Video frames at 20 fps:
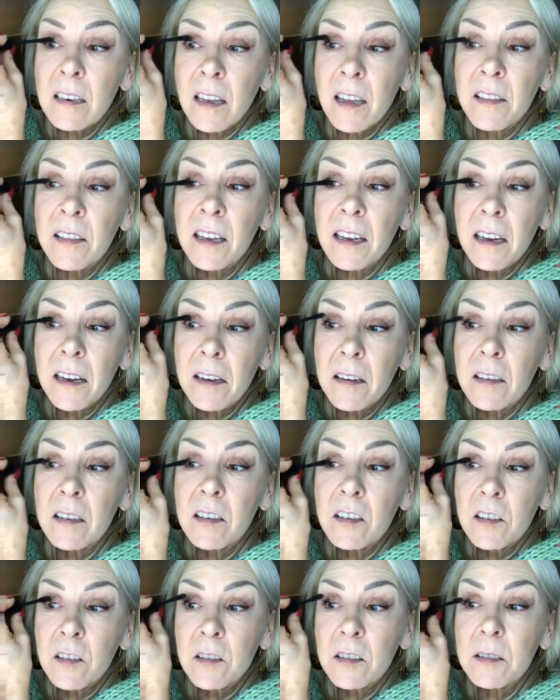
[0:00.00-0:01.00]
Nothing I'm
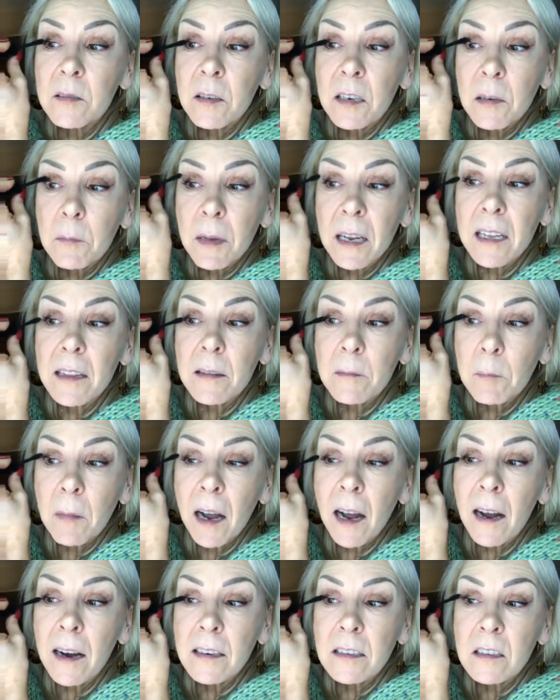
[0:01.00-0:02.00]
going to do is going to make
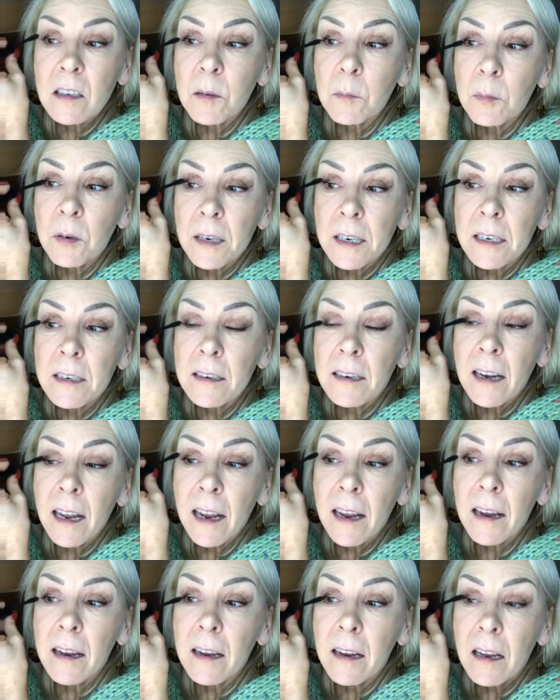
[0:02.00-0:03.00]
my eyes look pretty
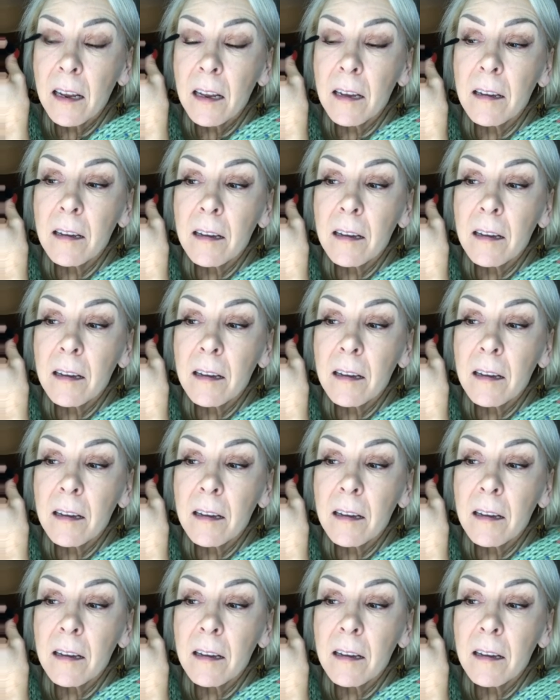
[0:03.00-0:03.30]
today.